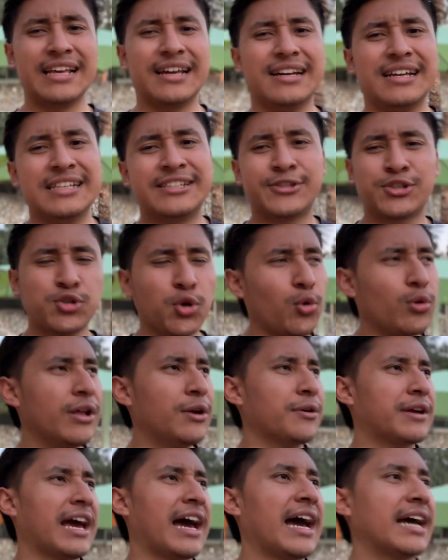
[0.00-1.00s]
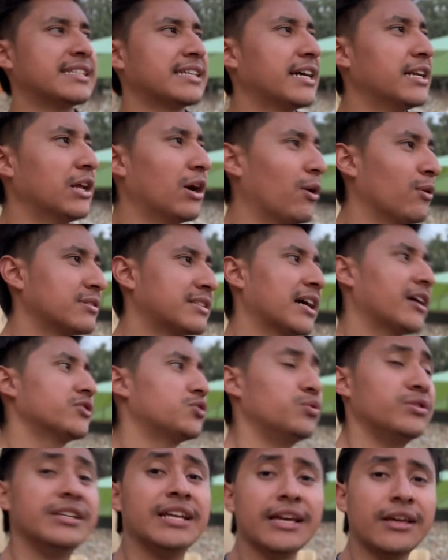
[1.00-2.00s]
It's so little, guys. I know it sounds
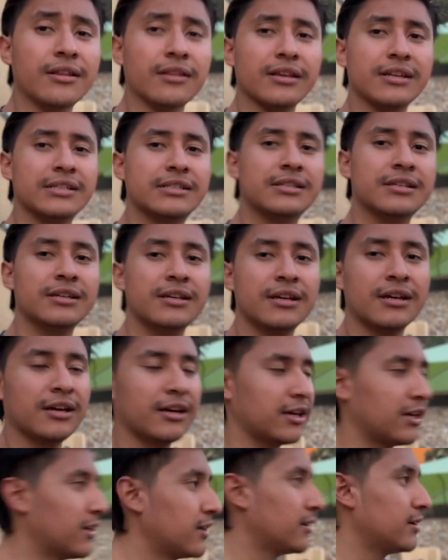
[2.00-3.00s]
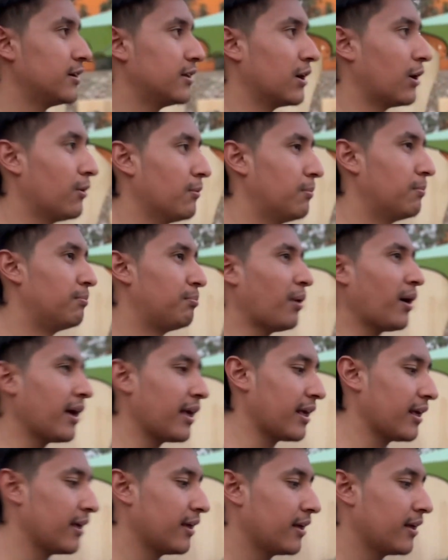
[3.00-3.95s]
ridiculous, but